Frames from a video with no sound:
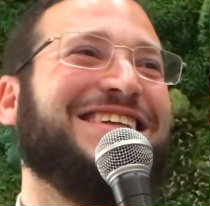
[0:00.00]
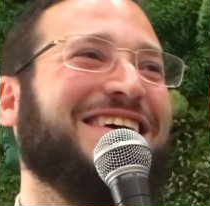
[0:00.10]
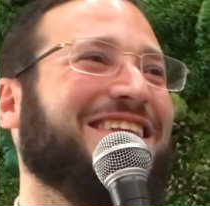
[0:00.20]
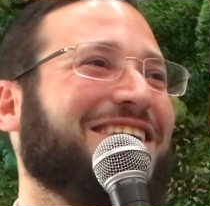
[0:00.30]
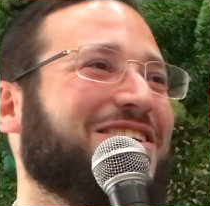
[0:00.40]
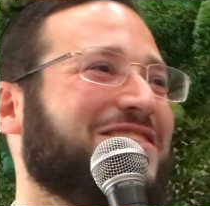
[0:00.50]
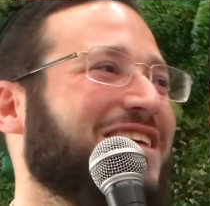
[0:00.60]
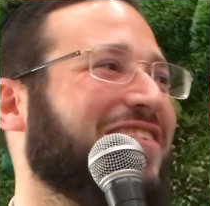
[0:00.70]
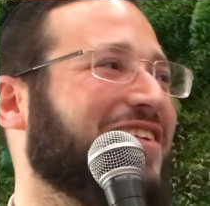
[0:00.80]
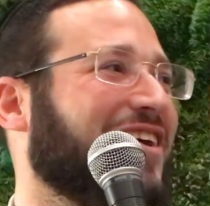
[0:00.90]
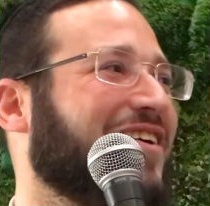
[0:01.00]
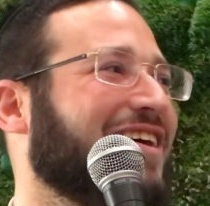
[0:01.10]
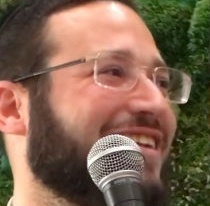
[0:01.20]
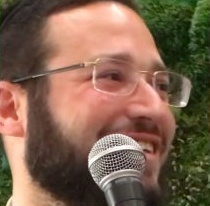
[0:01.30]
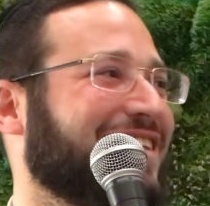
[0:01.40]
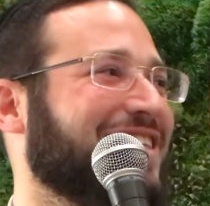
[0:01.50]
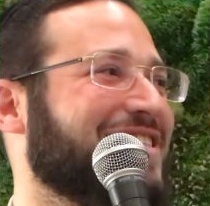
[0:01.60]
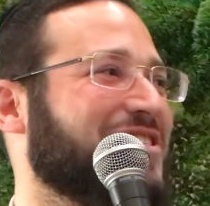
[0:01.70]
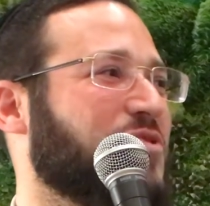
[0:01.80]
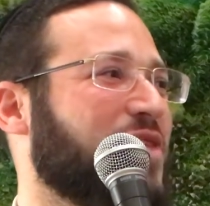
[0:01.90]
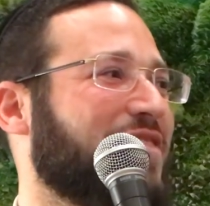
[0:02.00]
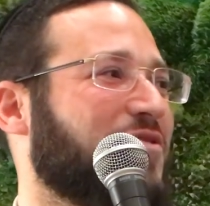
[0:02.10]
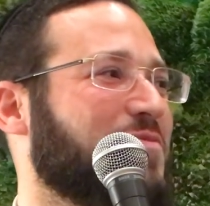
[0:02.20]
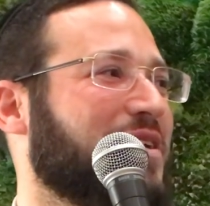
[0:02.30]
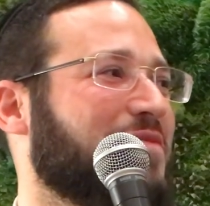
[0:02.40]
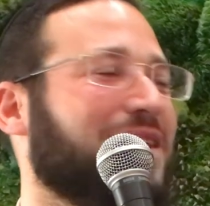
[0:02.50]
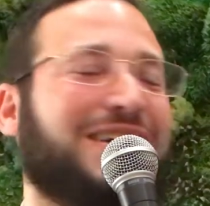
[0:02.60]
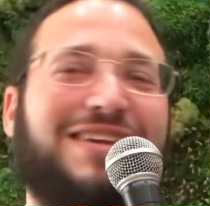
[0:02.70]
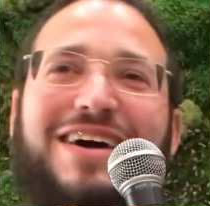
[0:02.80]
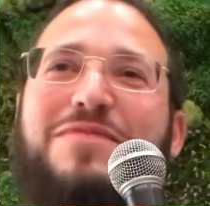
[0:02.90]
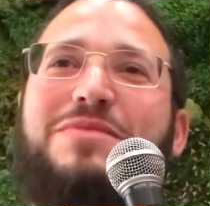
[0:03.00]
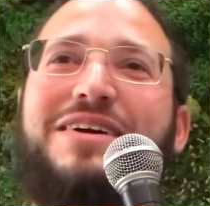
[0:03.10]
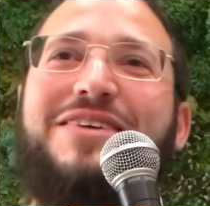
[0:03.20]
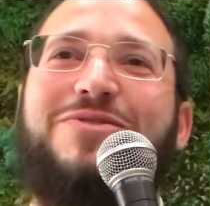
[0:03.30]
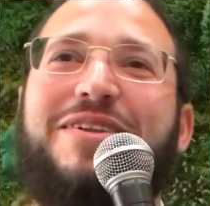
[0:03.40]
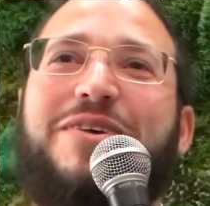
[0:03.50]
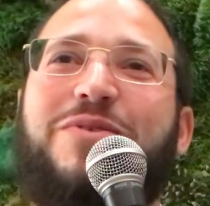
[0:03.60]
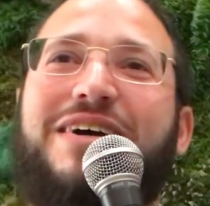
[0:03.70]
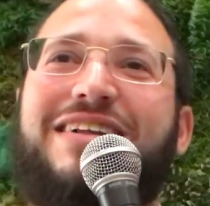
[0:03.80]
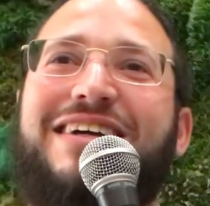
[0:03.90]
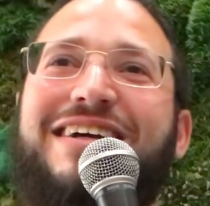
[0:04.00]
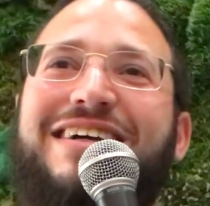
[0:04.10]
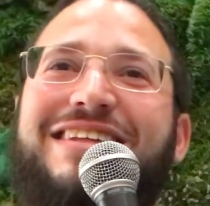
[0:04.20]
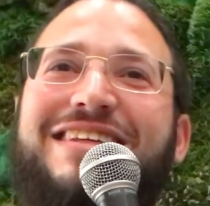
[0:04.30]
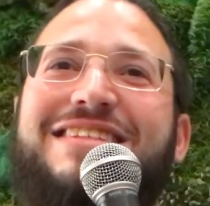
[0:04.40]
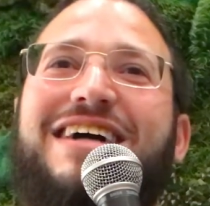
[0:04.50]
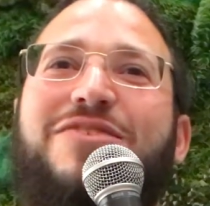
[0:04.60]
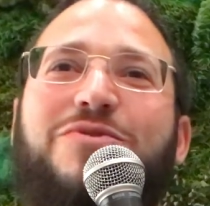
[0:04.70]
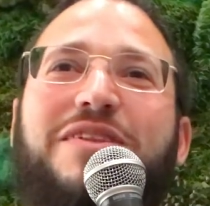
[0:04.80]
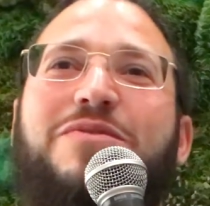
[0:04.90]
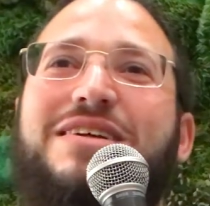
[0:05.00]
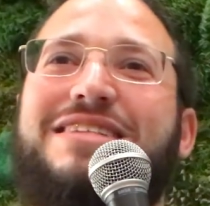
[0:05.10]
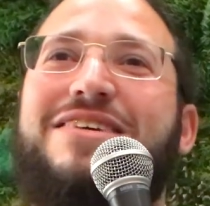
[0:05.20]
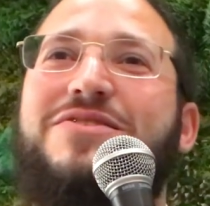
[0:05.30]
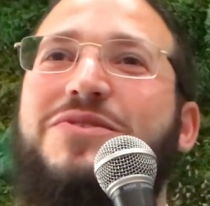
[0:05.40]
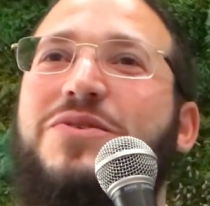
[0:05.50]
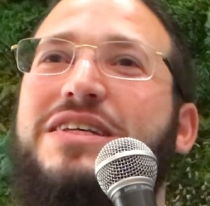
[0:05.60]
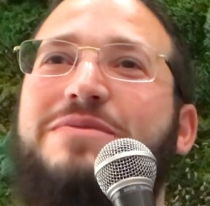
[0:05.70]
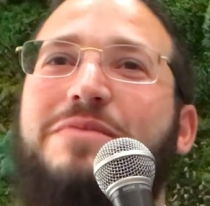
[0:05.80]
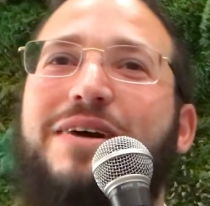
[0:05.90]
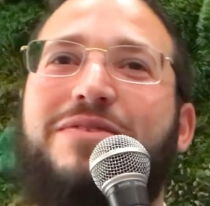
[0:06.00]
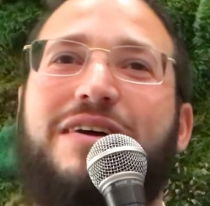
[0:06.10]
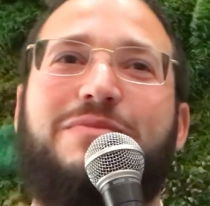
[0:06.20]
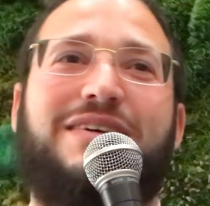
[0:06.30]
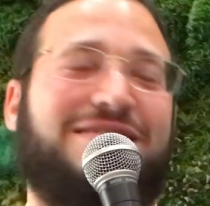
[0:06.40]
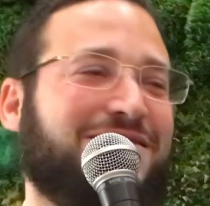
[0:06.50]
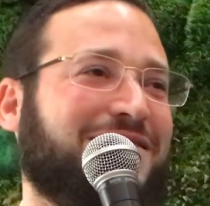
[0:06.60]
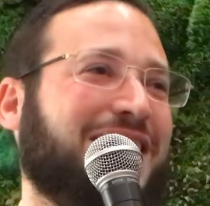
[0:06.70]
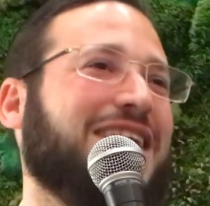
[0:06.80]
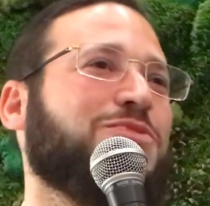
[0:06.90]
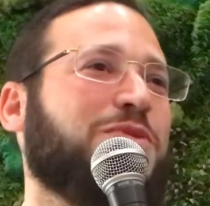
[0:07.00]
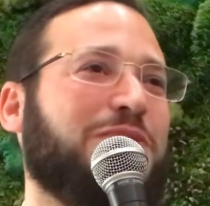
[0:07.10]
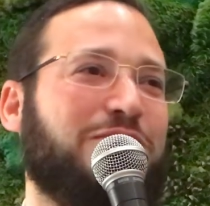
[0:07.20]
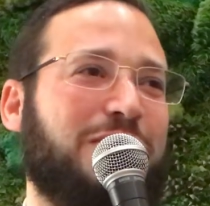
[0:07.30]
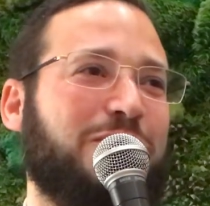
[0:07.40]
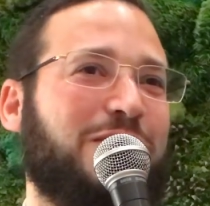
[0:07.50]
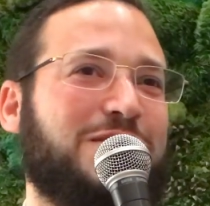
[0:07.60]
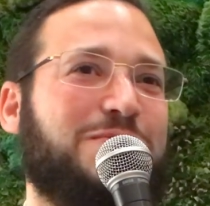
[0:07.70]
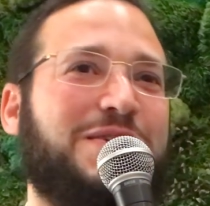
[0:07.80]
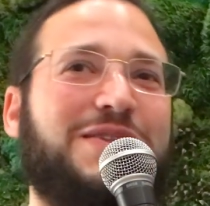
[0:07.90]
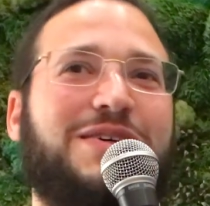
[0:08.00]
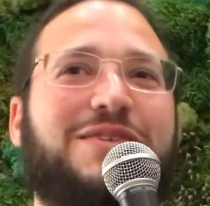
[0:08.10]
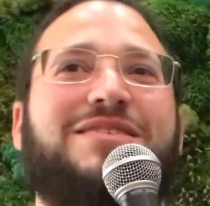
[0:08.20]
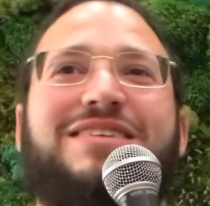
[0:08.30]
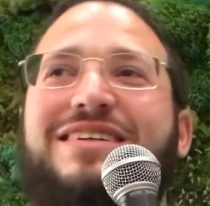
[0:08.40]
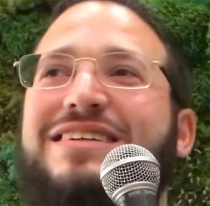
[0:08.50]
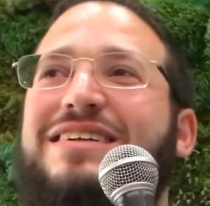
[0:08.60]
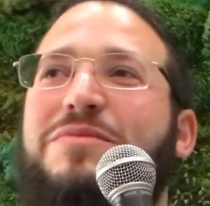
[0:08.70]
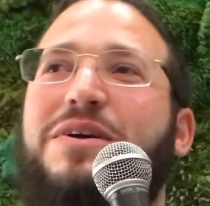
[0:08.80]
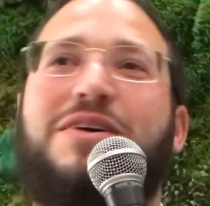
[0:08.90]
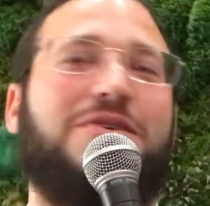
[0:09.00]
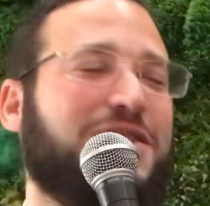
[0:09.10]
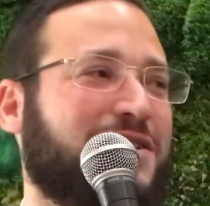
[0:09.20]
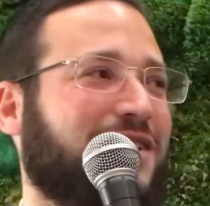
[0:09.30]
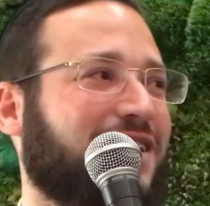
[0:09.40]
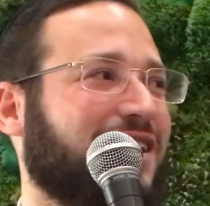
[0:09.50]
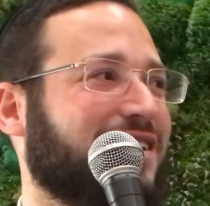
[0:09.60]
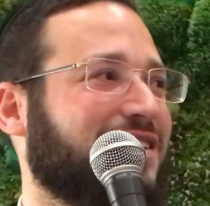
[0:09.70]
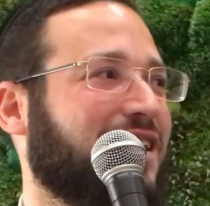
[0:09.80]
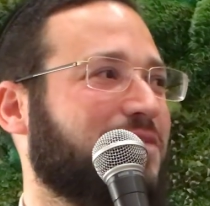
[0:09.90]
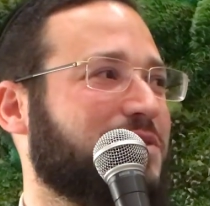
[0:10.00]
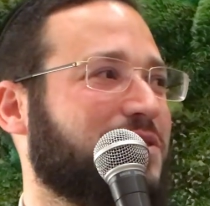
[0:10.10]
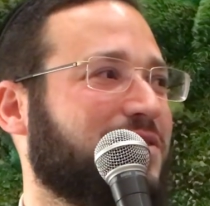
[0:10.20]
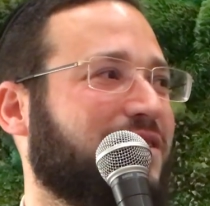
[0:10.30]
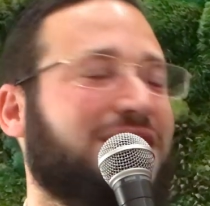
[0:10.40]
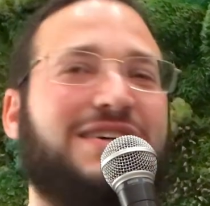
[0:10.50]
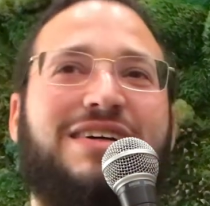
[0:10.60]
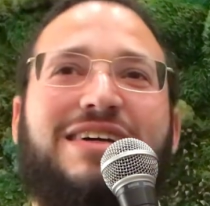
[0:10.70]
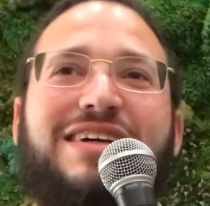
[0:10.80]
So he thought to himself, you know what? This is a way for me to make a lot of money really quickly. This guy really wants to hear stories about my Rabbi. That's what my Rabbi wants me to do. I'm going to go to Turkey and tell him the story.